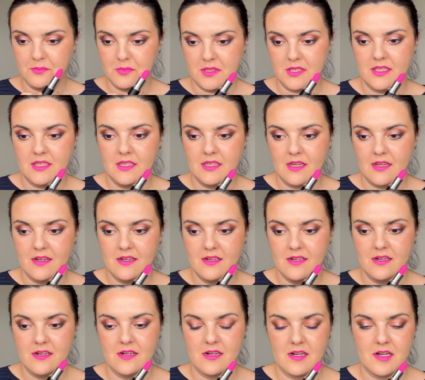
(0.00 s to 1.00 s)
me.
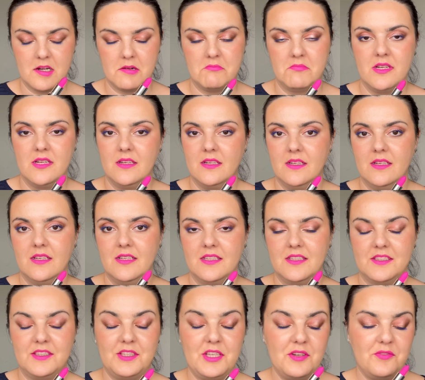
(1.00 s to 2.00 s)

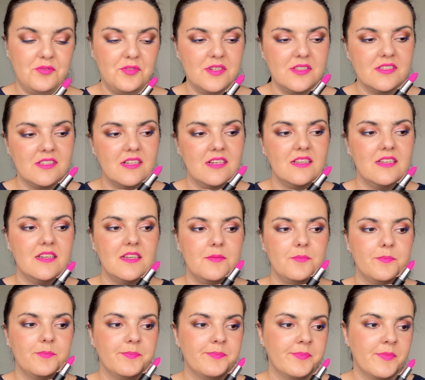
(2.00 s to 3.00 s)

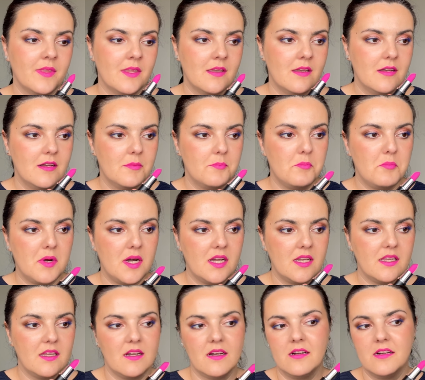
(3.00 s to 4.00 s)
Definitely
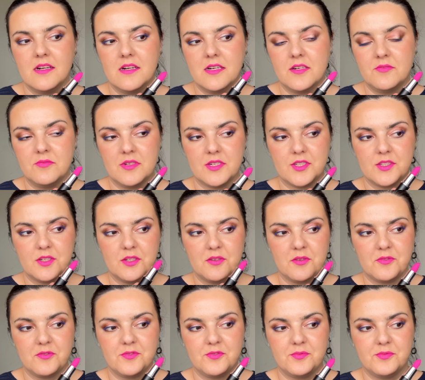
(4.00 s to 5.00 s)
my younger version
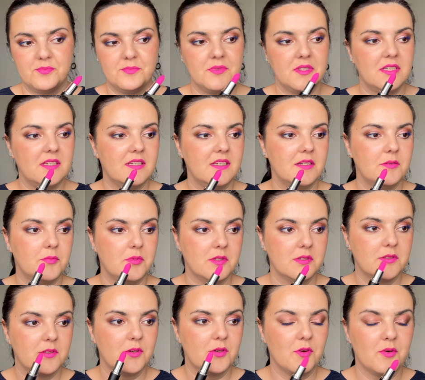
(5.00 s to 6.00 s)
of me
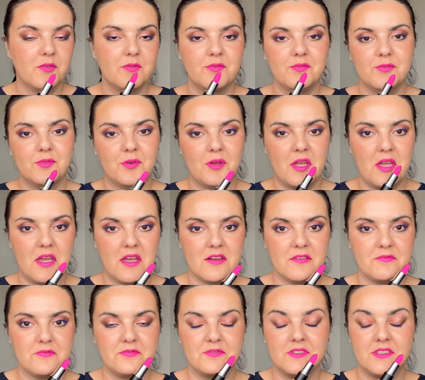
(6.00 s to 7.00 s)
would love to
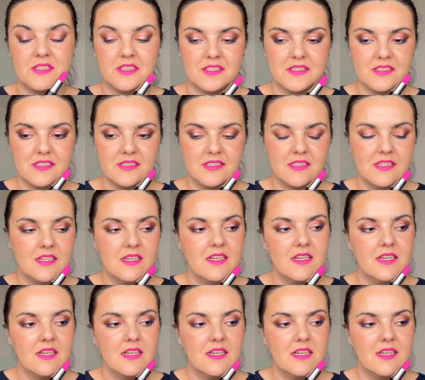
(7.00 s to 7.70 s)
have this.